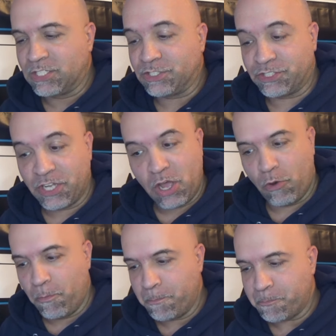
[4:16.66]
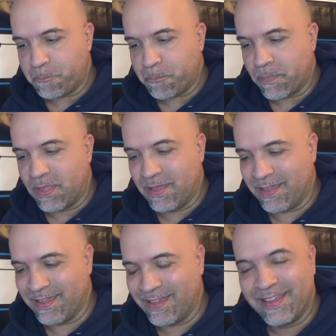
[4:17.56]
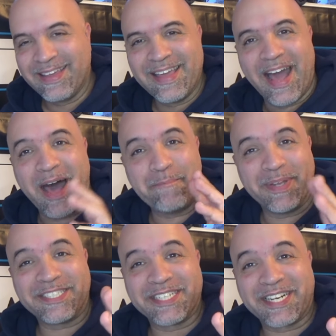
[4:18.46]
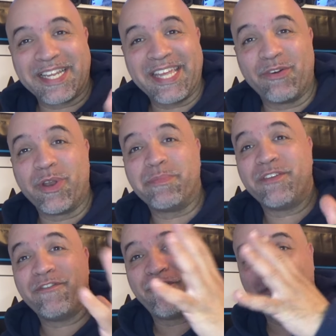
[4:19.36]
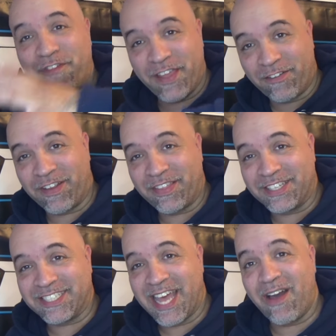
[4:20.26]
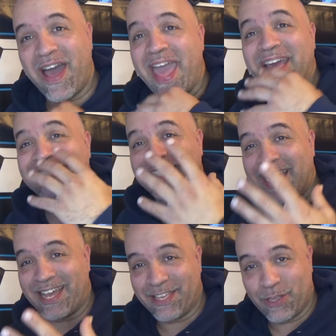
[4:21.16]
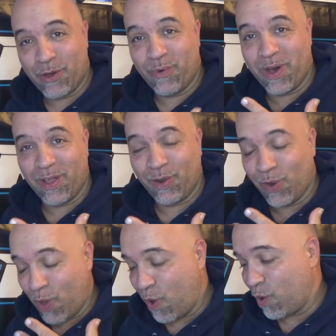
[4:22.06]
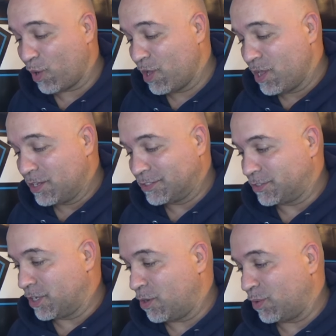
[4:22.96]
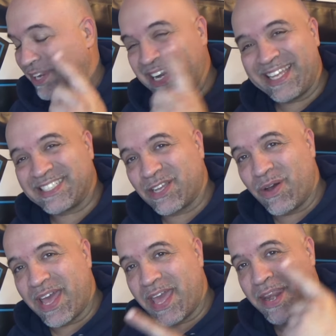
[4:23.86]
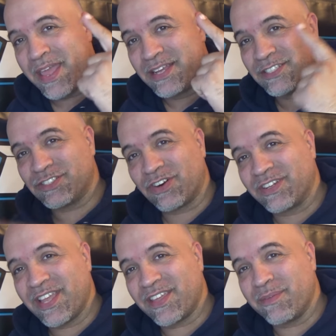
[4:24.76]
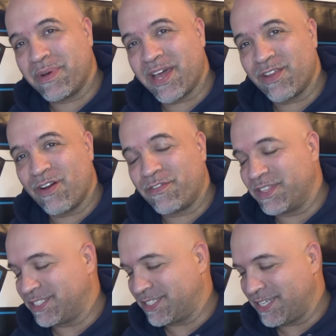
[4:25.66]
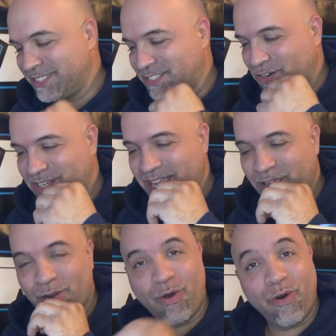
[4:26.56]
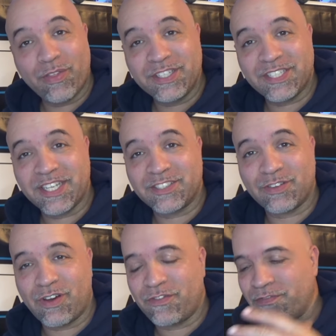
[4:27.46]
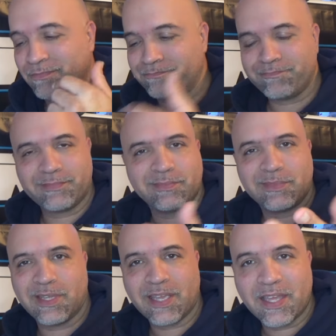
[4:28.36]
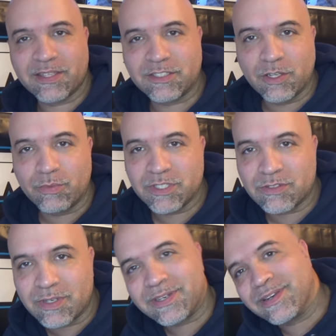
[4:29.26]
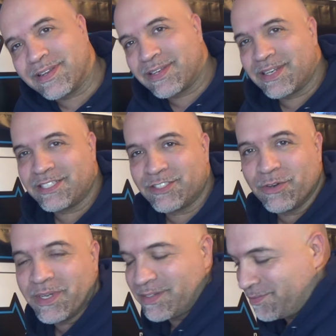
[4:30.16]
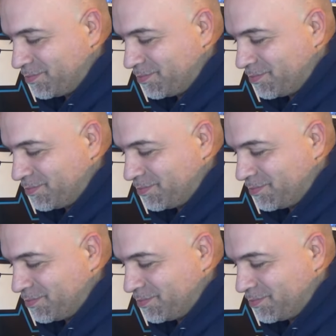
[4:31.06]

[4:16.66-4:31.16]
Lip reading: So I'm basically going to be figuring this out as I go along. So let's go ahead, start taking the body off of this thing, start taking all these links off, and get these new ones on. Let's do it.